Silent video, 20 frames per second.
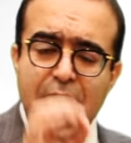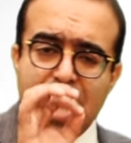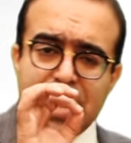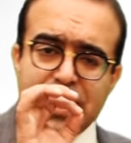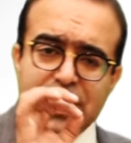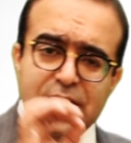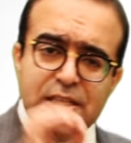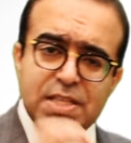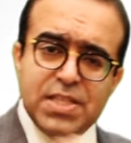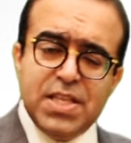
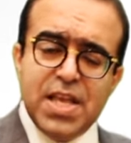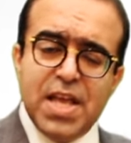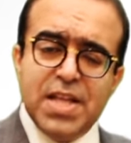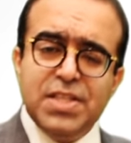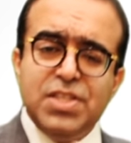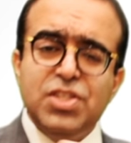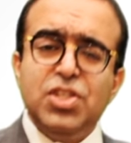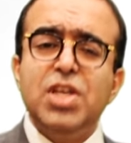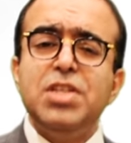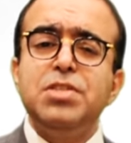and
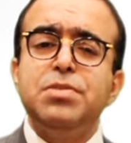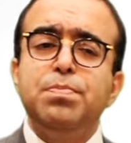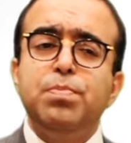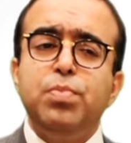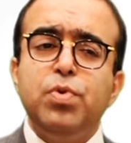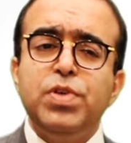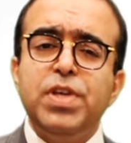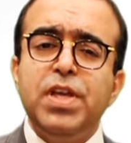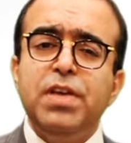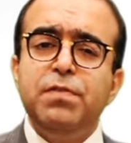then just
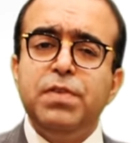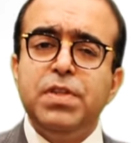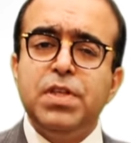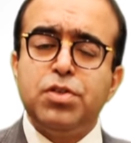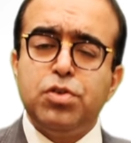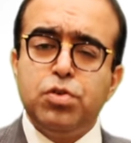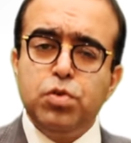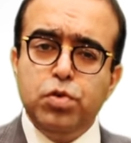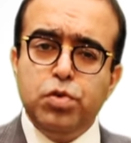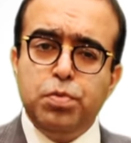putting with a
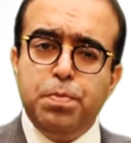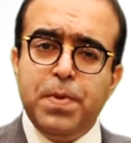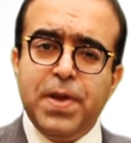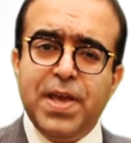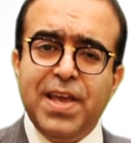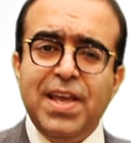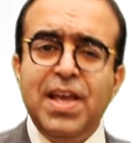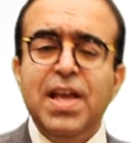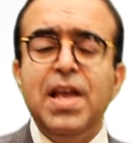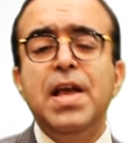
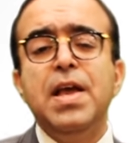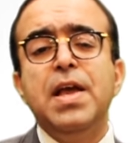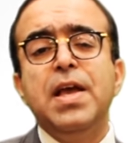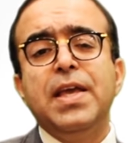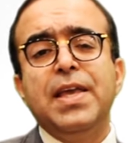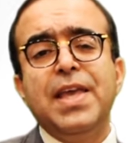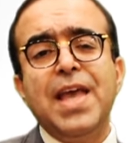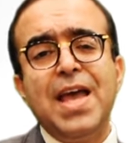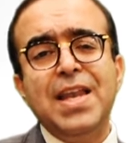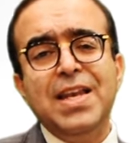toothpick,
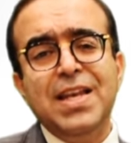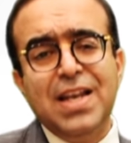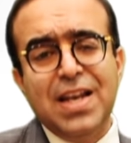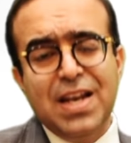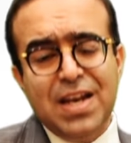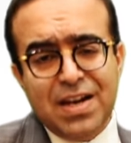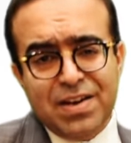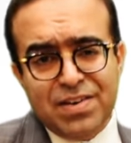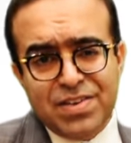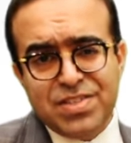can
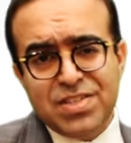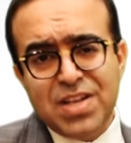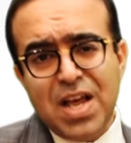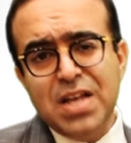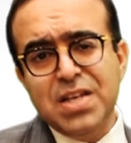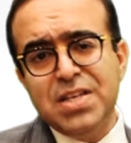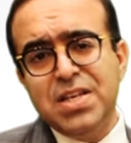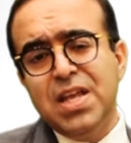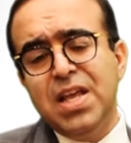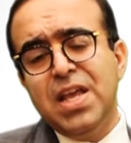
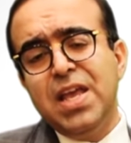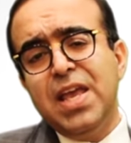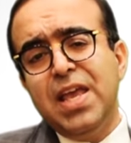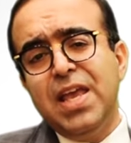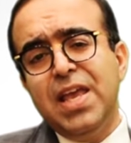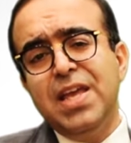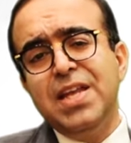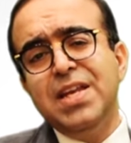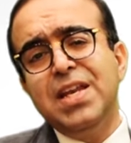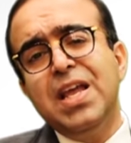result
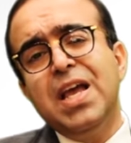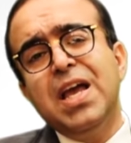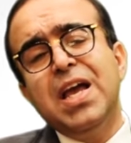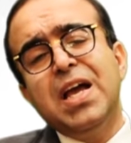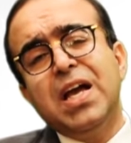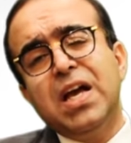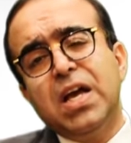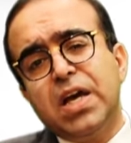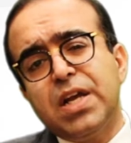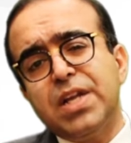in
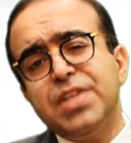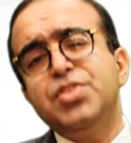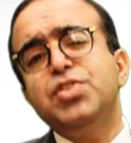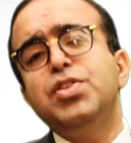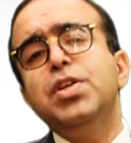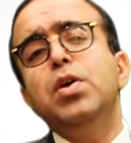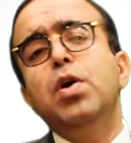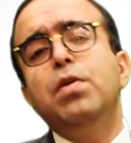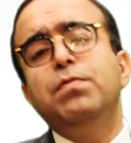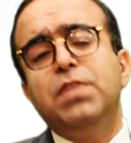
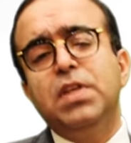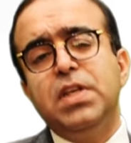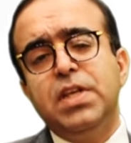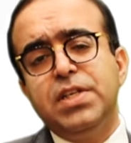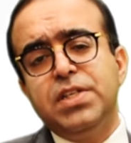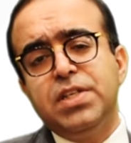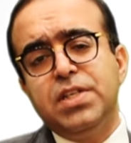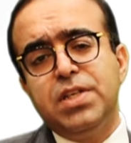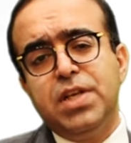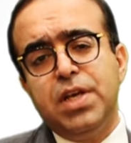crusting of the
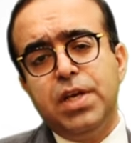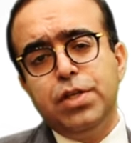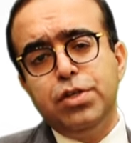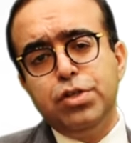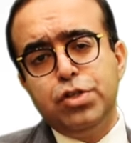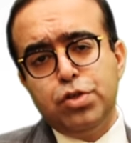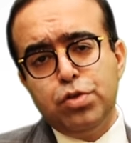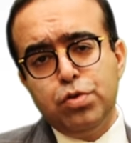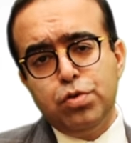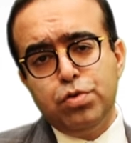lesion
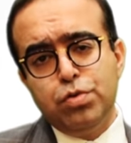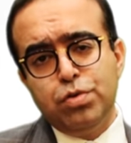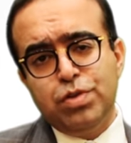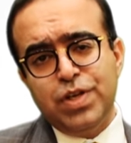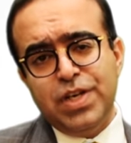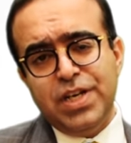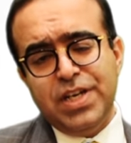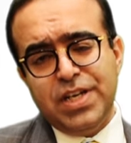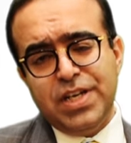in two to three